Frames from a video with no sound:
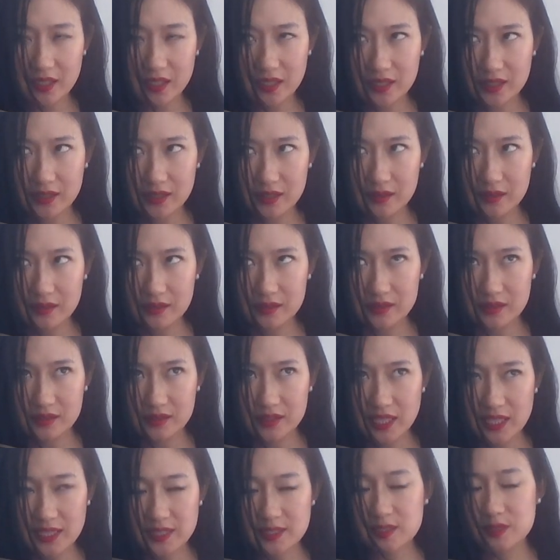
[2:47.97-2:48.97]
it
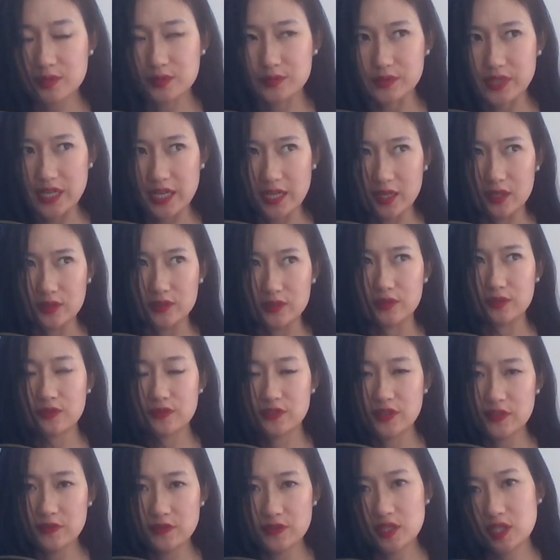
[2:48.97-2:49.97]
takes
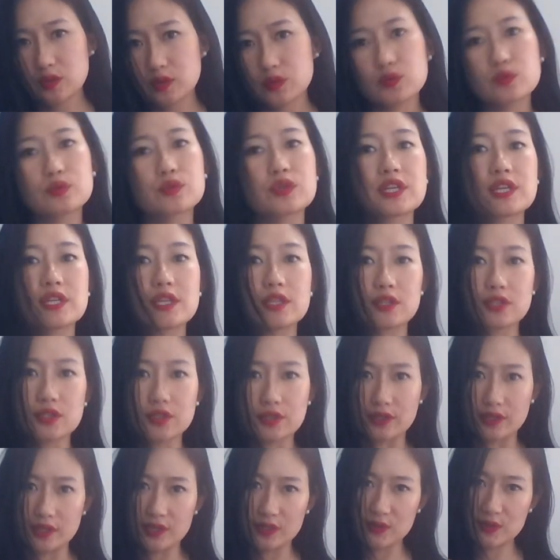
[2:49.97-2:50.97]
around 53
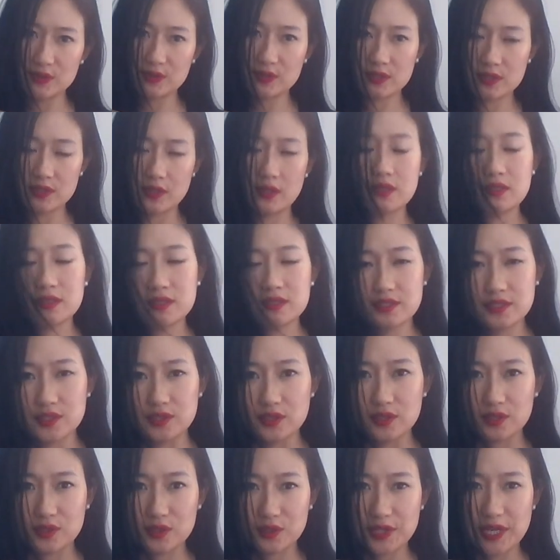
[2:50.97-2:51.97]
euros
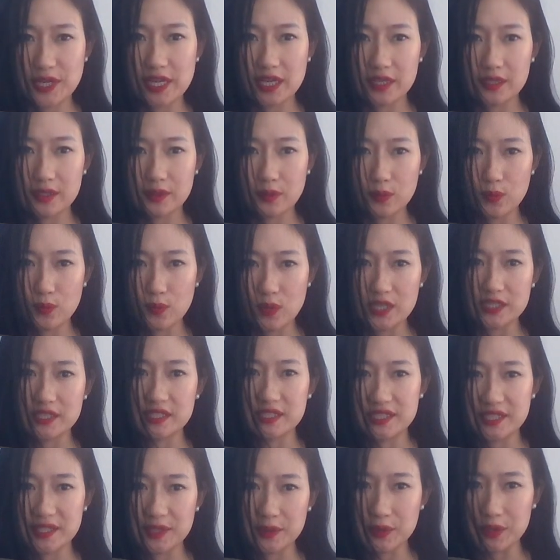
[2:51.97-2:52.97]
to create
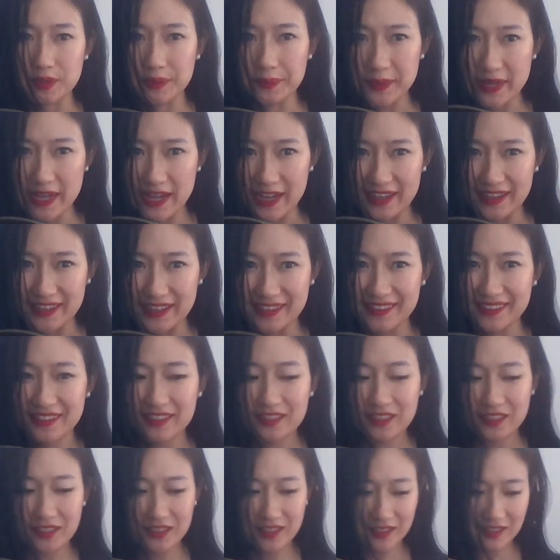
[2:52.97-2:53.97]
one Dior bag.
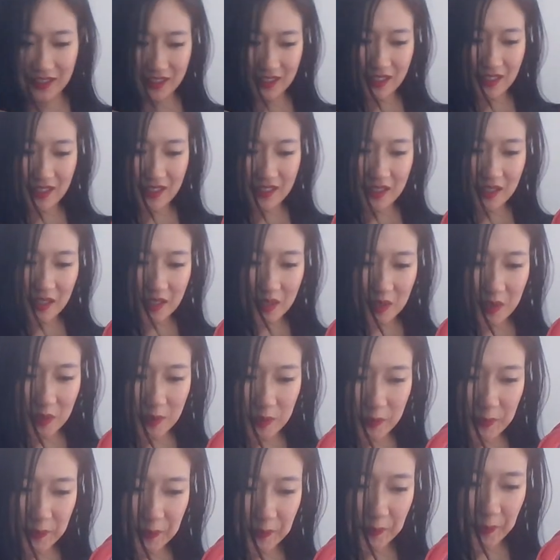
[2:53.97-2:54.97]

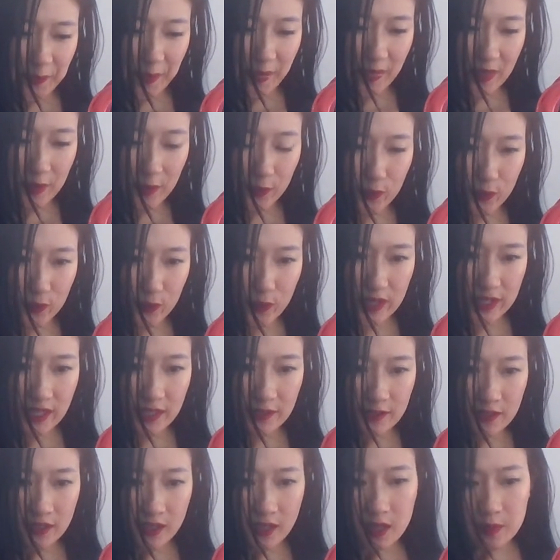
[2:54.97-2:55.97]

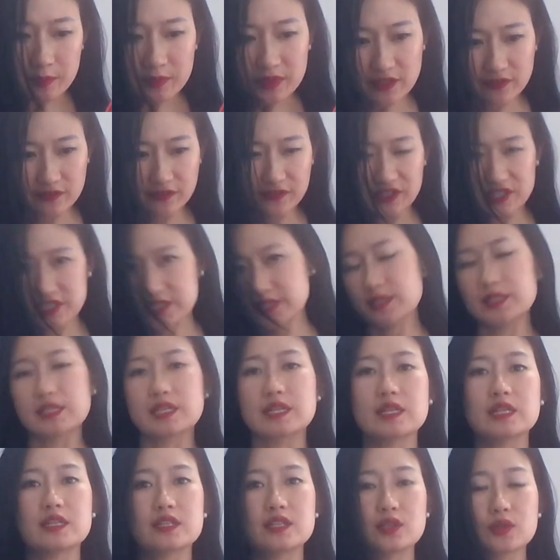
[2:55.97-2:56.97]
When I got my first
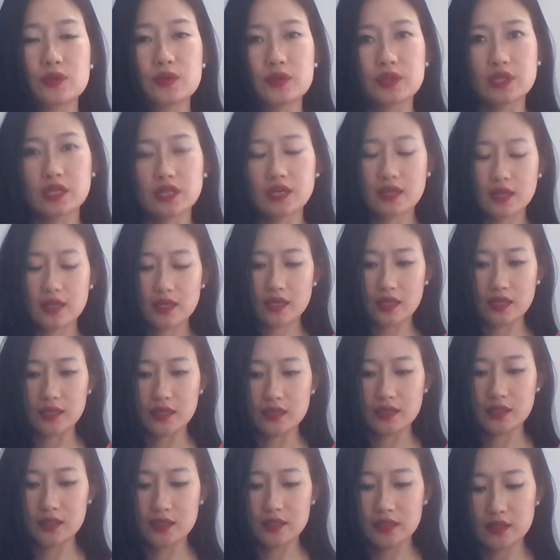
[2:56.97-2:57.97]
Lady Dior,
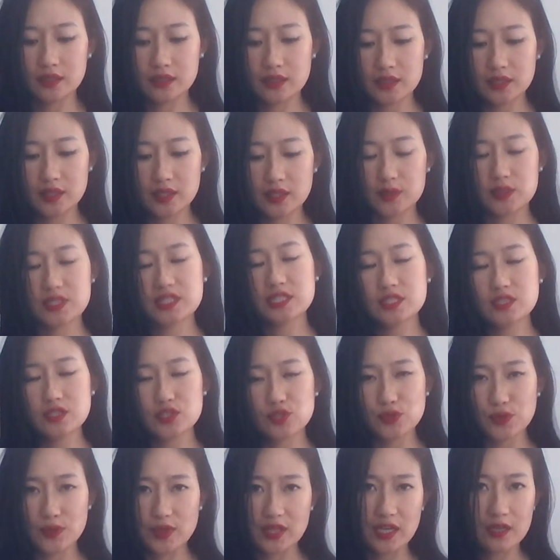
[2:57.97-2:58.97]
it was
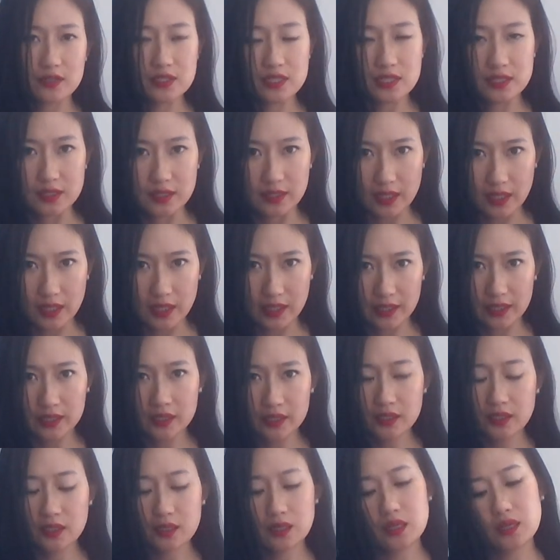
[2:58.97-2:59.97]
in
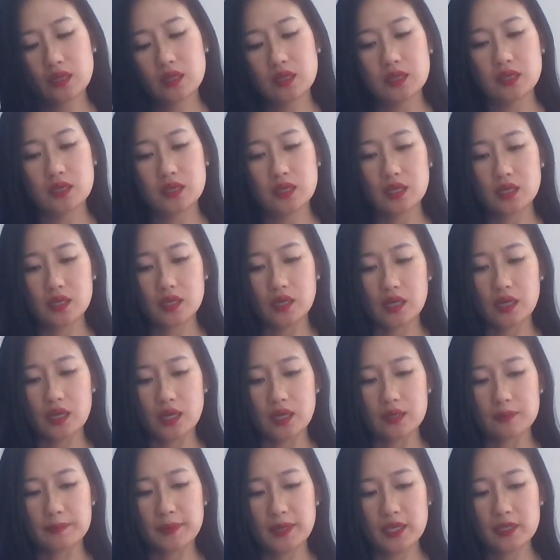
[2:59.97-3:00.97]
2009.
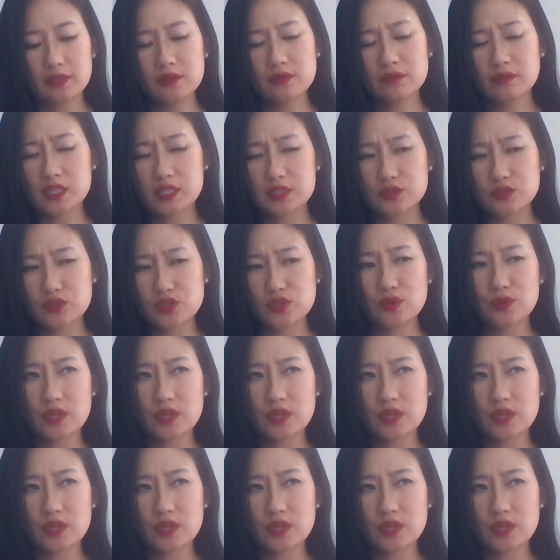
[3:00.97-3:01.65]
I paid around